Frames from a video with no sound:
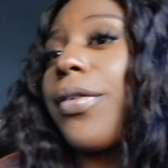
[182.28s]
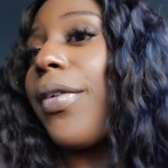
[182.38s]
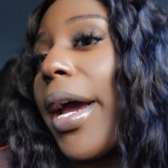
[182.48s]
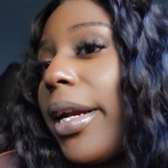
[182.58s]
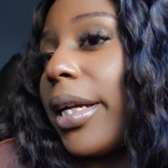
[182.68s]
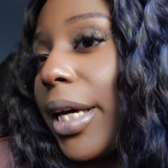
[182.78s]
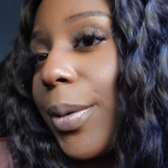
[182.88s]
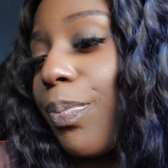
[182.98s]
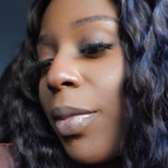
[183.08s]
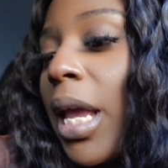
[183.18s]
finally,
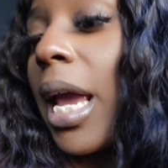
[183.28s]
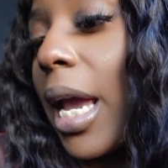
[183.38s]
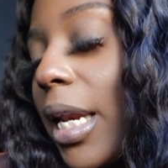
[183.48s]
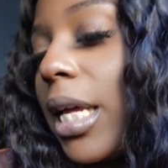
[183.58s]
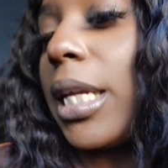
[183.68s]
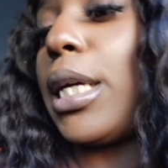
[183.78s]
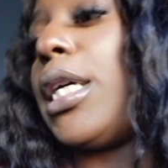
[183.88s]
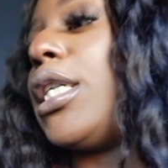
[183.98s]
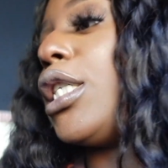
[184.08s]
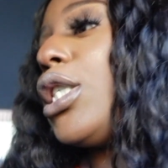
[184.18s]
and it
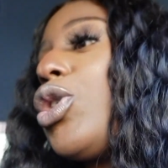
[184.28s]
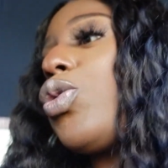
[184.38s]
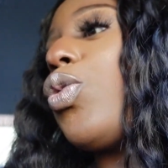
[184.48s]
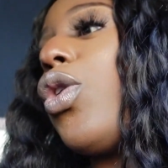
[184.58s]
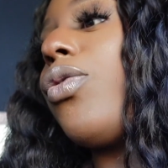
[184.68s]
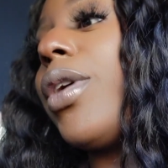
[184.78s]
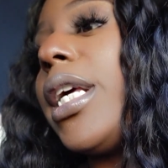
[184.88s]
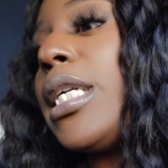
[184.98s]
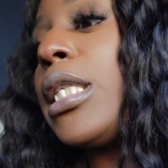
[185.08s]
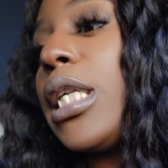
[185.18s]
is
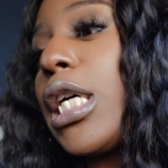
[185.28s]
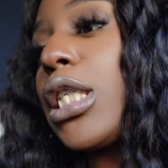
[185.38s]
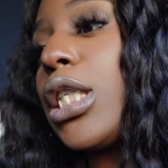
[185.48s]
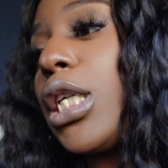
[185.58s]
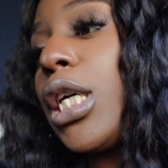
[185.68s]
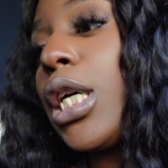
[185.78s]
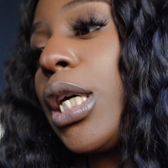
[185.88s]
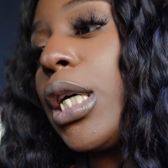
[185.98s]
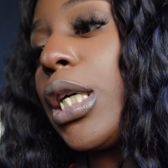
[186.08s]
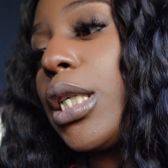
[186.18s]
already
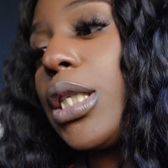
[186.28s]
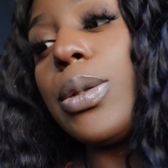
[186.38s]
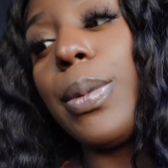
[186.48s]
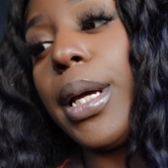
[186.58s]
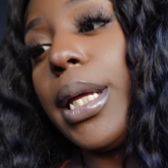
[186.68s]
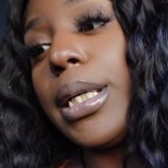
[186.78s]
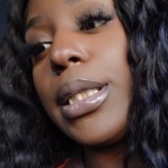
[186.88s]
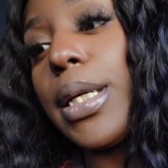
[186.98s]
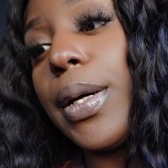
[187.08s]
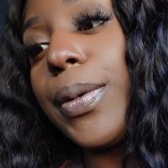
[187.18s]
6:20,
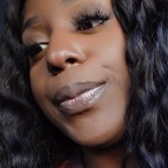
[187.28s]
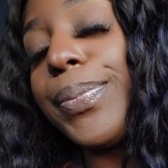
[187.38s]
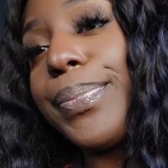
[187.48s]
so